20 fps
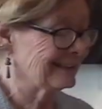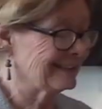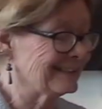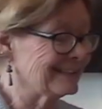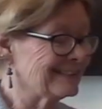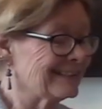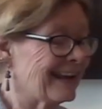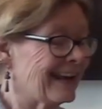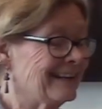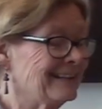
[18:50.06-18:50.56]

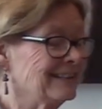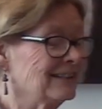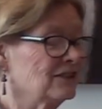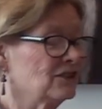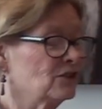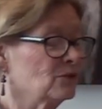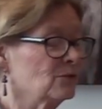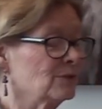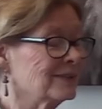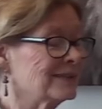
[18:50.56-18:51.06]
Intended
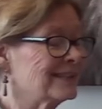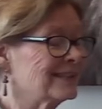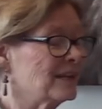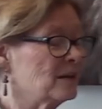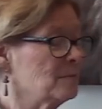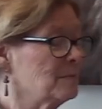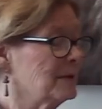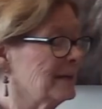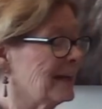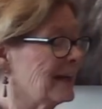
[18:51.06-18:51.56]
to
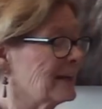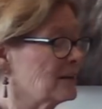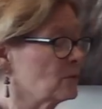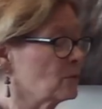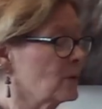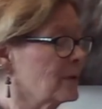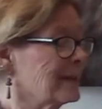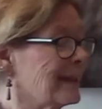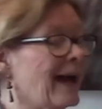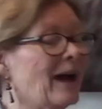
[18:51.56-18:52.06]
intimidate
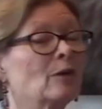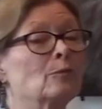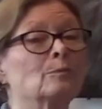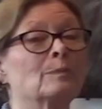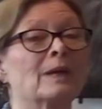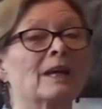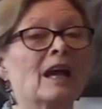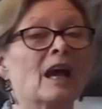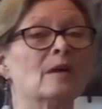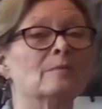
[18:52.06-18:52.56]
without
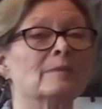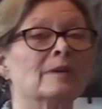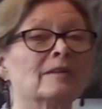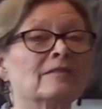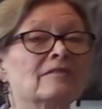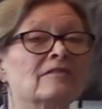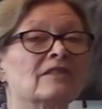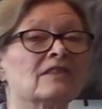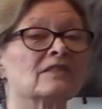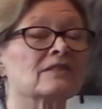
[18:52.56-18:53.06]
becoming
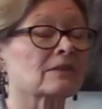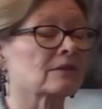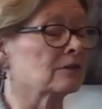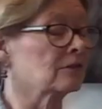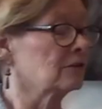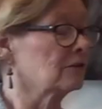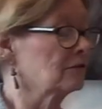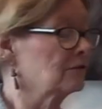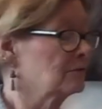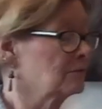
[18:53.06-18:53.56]

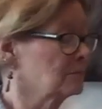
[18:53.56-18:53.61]
physical.